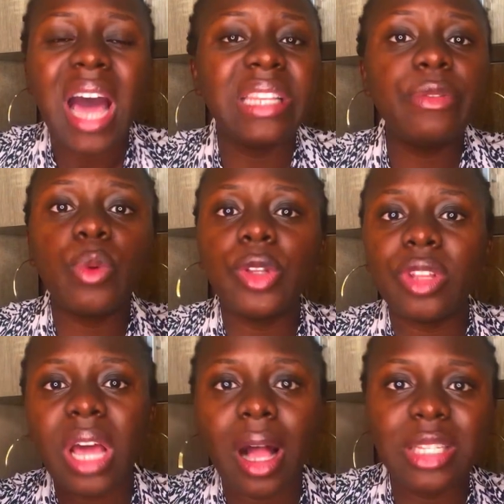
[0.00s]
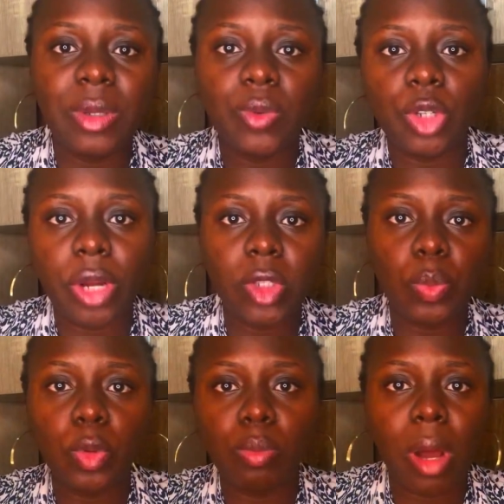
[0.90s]
And even when other housemates were trying to
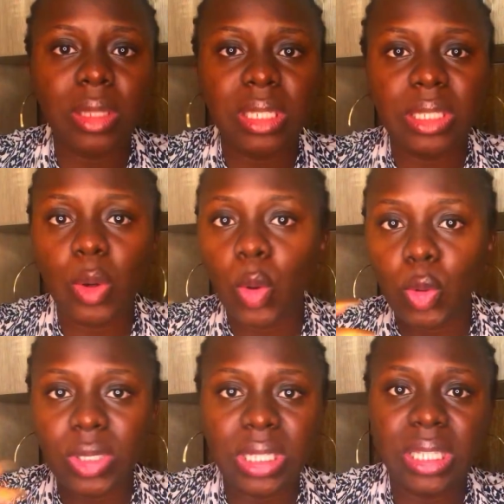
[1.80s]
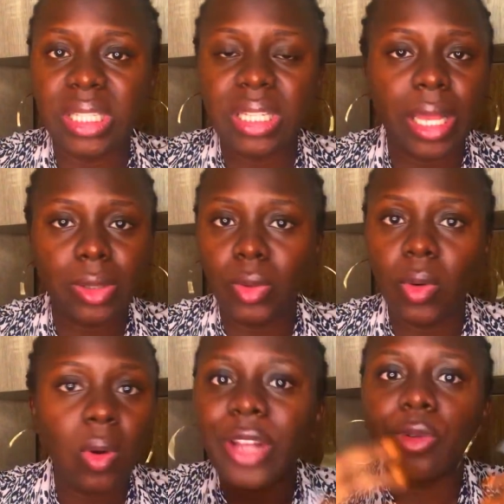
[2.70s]
put mouth in the whole Lucy thing, she's like,
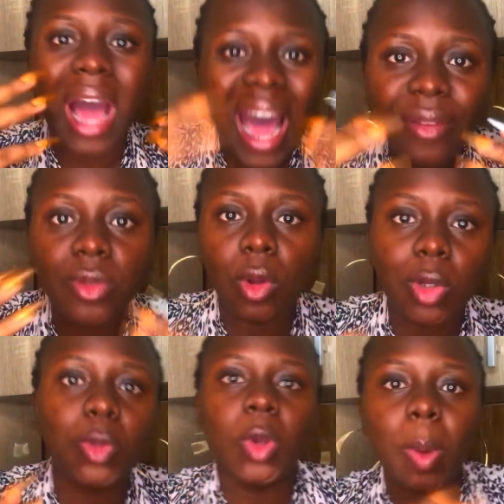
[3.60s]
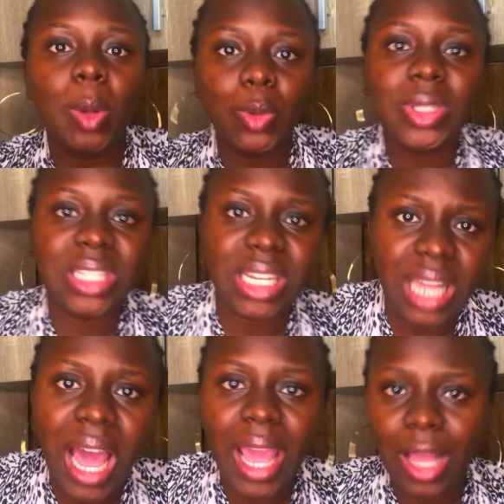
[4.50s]
no, I don't have to talk to you about Lucy and
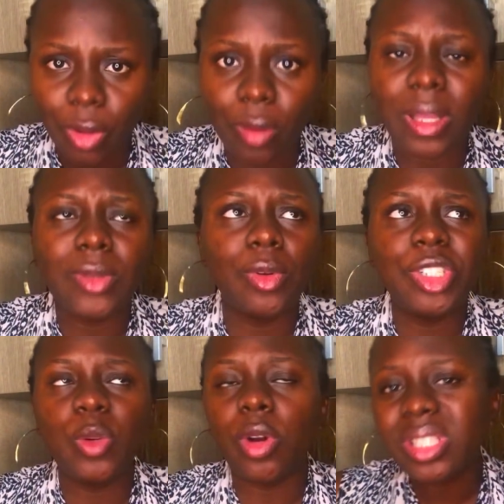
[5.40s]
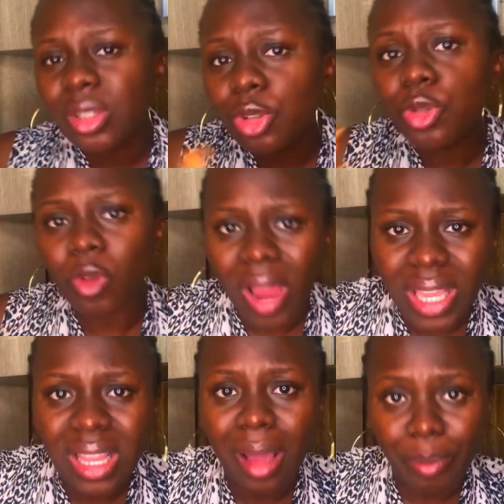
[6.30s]
I and all of that. So she was still
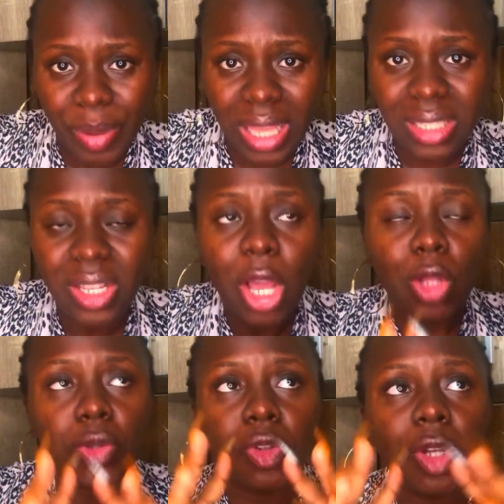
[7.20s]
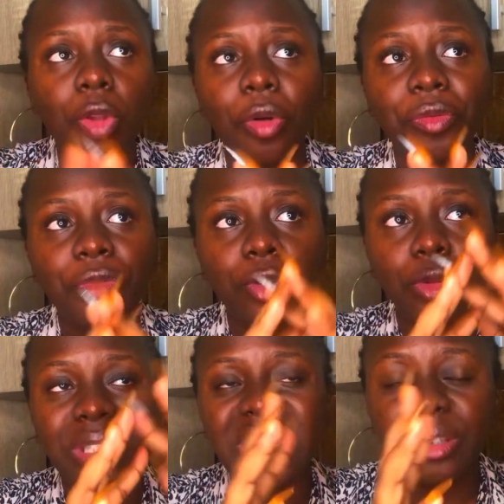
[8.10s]
trying her best to sort of, you
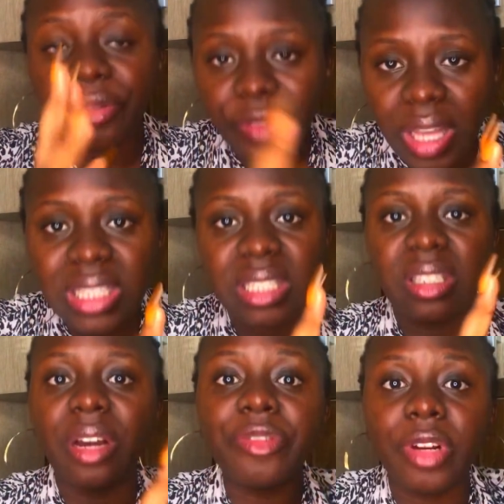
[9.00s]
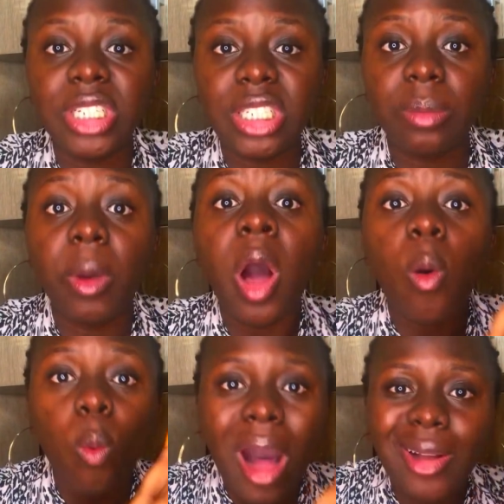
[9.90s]
know, defend their friendship
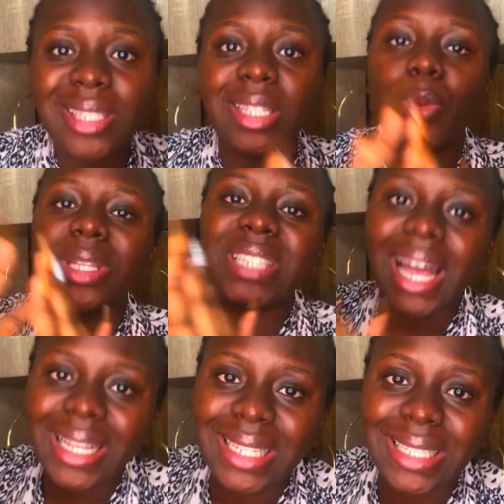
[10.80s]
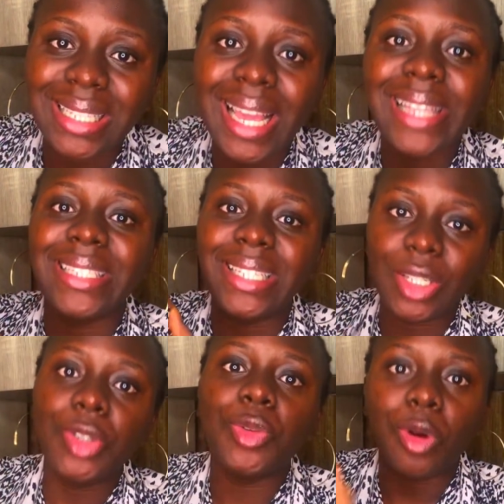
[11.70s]
whilst they were tackling the
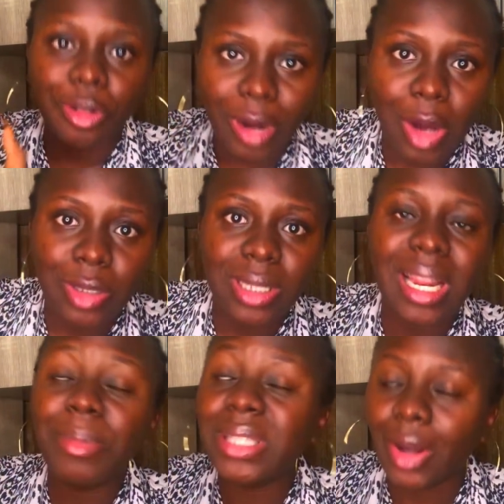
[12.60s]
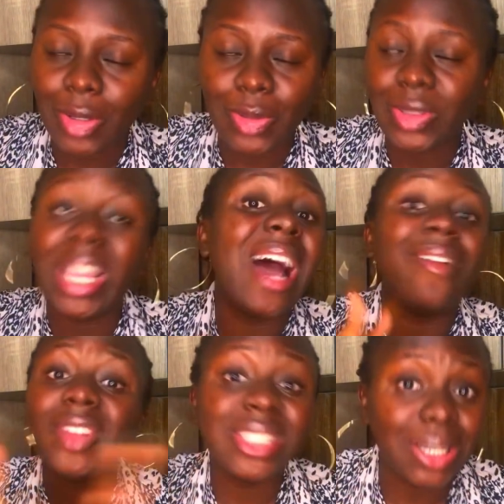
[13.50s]
issue on ground. Let me tell you, they
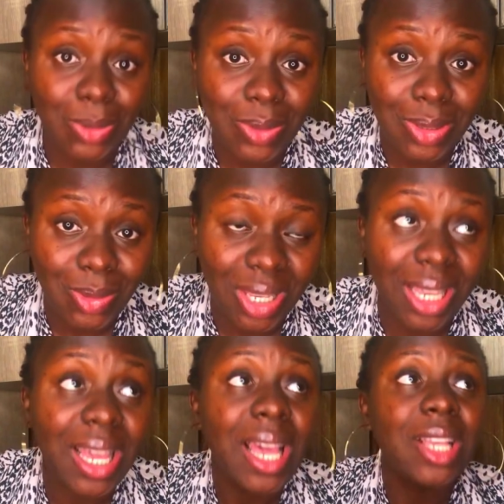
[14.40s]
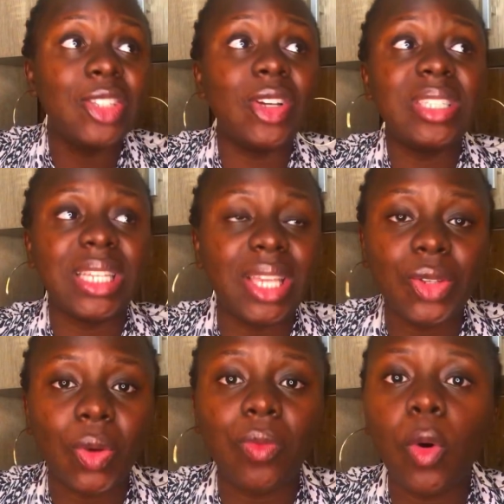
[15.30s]
have not settled it, okay? It's just a
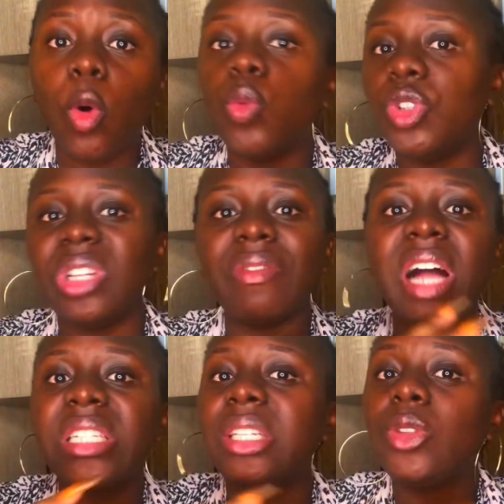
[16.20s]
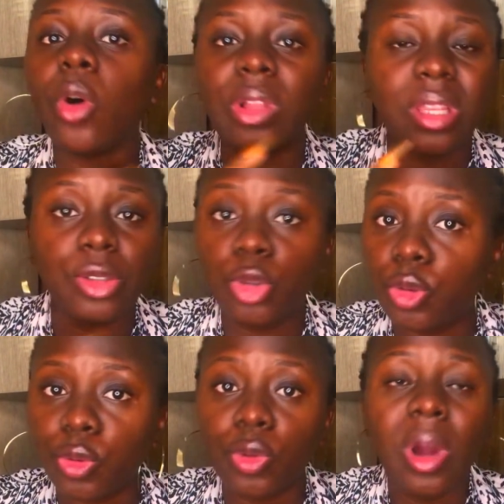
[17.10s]
case of, oh, we should have actually talked things
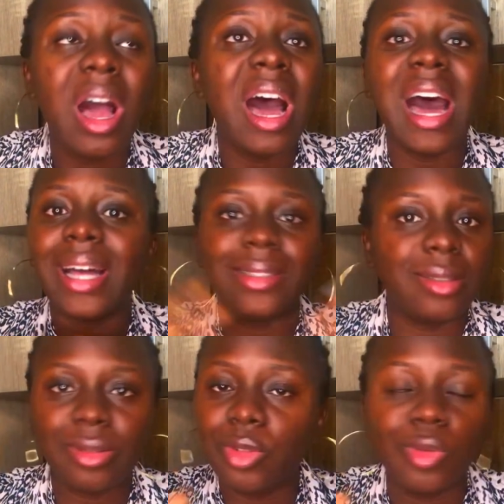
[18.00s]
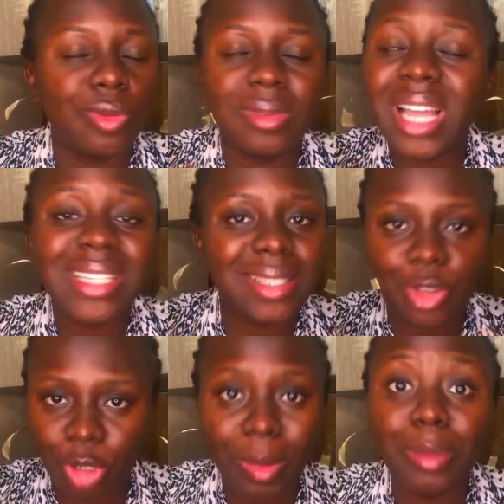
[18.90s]
through, and, you know, that's the
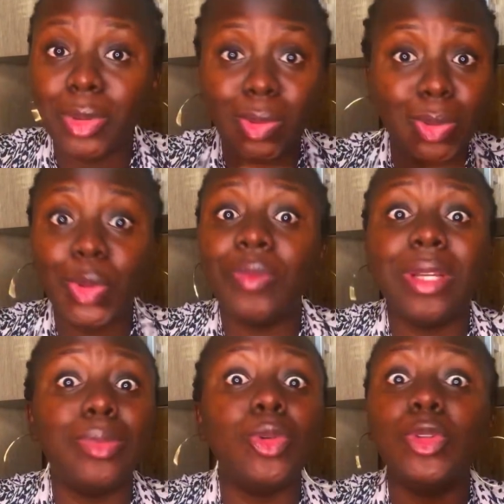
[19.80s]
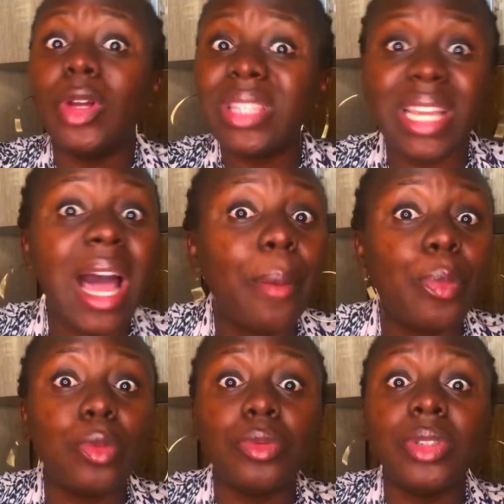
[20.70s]
drama between two of them. So nothing
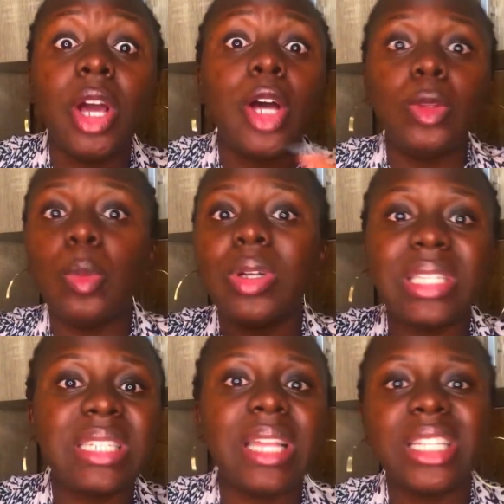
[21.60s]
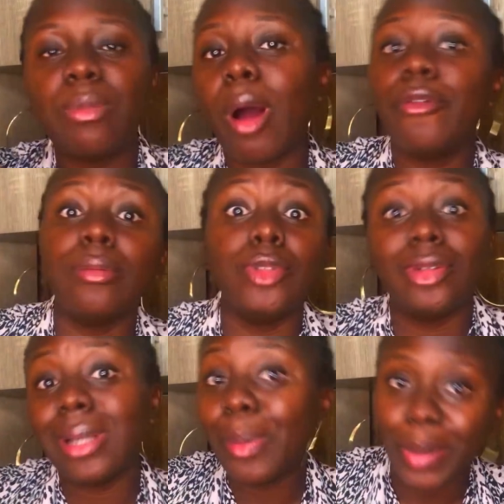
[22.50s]
happened. Nobody snatched man from the
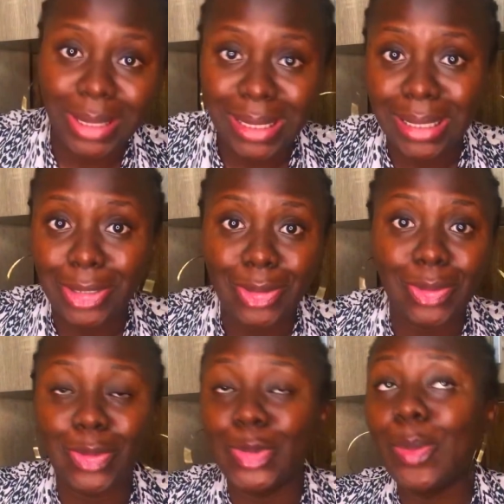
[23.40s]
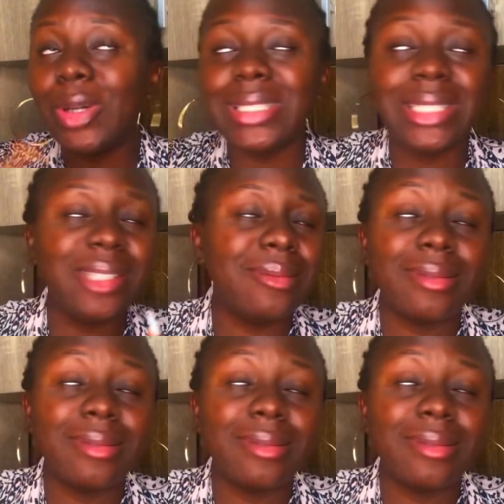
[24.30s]
other per se, you know, nobody...